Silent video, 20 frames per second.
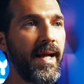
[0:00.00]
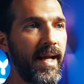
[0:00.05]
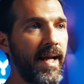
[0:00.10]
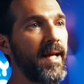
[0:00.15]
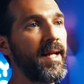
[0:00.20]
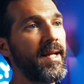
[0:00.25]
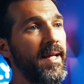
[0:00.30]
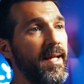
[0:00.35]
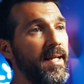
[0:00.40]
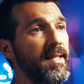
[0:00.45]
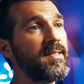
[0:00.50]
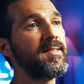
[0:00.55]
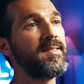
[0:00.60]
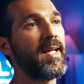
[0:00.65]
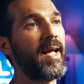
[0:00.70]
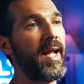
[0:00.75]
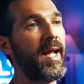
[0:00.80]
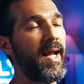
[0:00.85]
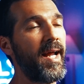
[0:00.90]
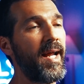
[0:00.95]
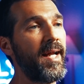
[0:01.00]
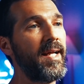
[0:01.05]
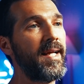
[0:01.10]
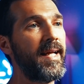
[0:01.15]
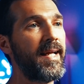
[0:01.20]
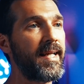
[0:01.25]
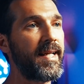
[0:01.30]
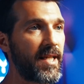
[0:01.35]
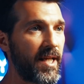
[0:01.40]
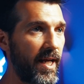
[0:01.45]
It is a
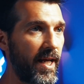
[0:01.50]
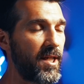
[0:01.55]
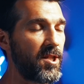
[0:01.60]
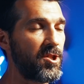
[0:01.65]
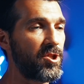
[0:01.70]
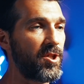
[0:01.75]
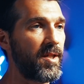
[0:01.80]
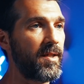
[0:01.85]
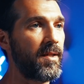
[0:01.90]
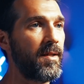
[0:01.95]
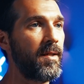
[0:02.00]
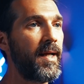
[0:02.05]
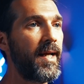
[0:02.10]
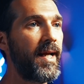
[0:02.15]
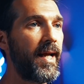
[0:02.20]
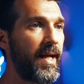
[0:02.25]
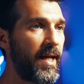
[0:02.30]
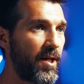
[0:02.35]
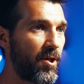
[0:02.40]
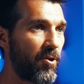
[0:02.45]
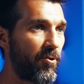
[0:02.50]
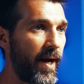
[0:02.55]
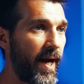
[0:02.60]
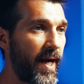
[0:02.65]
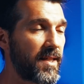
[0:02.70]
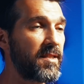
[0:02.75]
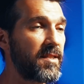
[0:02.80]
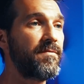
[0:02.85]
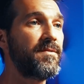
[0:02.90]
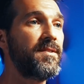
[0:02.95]
engaging,
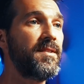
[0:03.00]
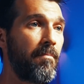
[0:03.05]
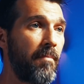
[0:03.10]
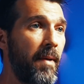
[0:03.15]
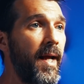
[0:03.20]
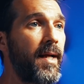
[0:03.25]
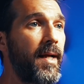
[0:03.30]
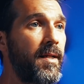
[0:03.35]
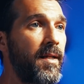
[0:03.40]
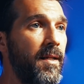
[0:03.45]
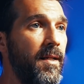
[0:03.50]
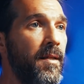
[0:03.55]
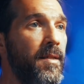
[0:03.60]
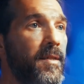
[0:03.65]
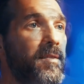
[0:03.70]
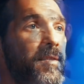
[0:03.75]
interactive, demanding